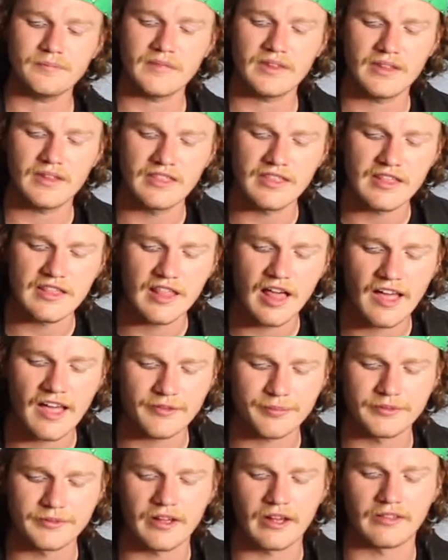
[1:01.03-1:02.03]
and then
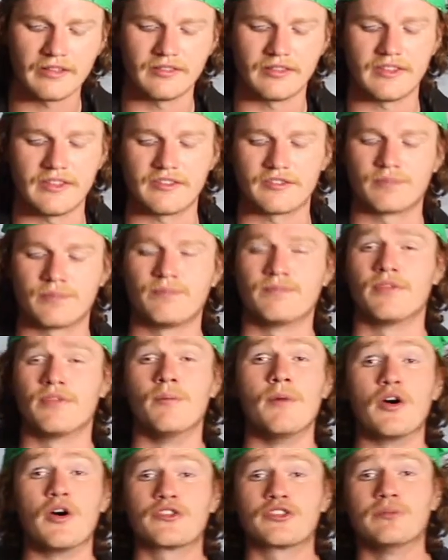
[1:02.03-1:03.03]
last but not least, the
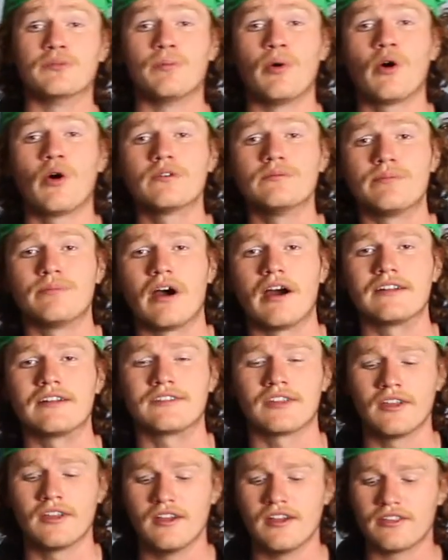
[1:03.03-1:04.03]
most important part,
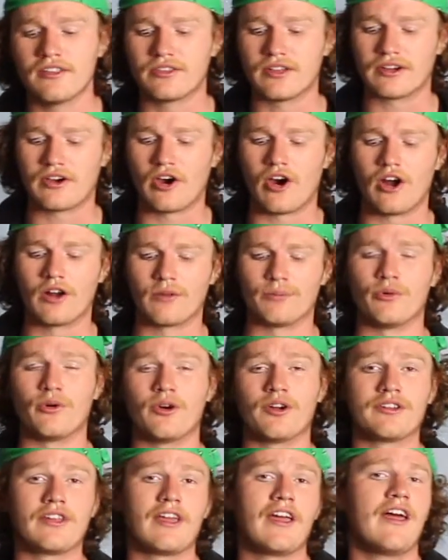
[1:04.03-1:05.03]
the
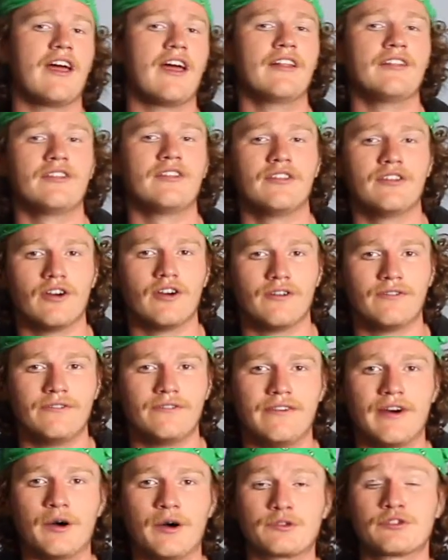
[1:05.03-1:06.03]
cardboard and your
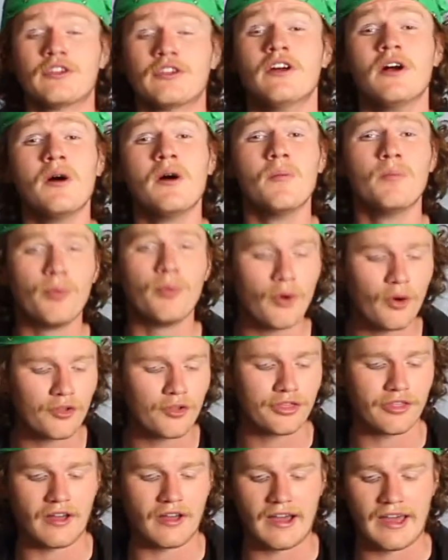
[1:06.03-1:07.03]
felt.
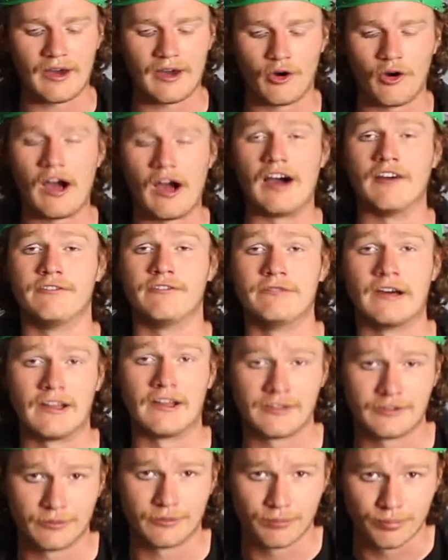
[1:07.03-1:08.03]
Both I'll have
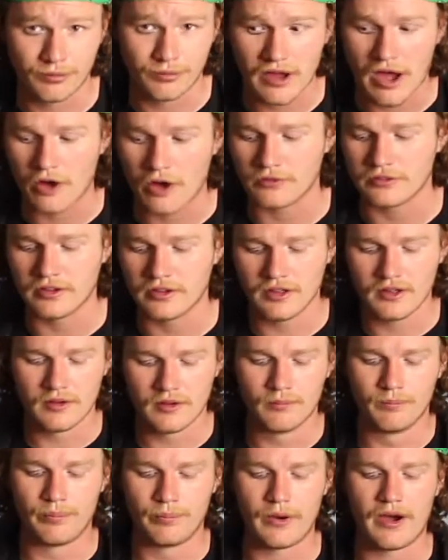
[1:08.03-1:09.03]
as brown,
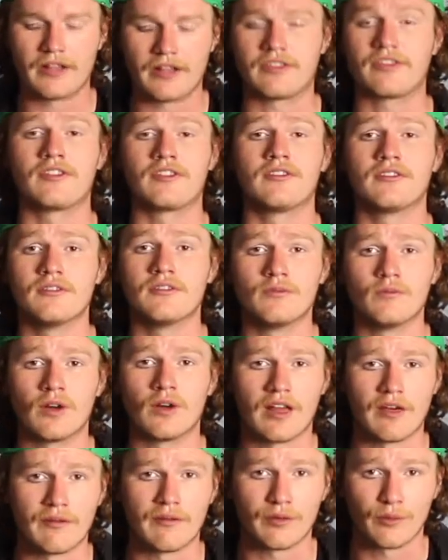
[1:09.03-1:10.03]
but
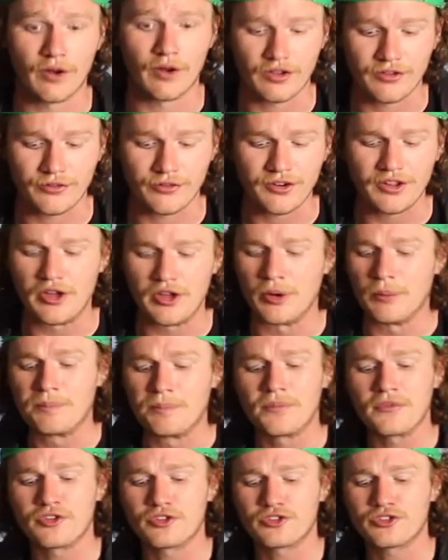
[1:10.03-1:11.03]
whatever works for you.
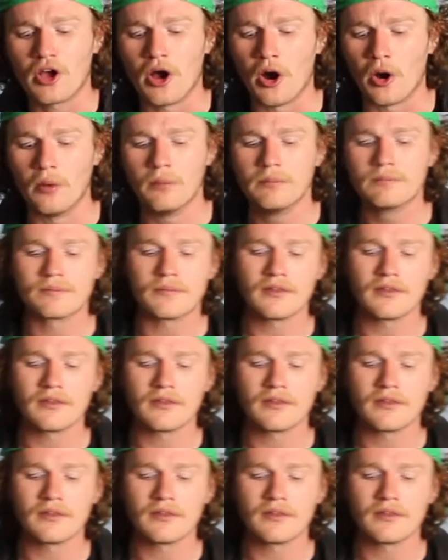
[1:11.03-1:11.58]
So,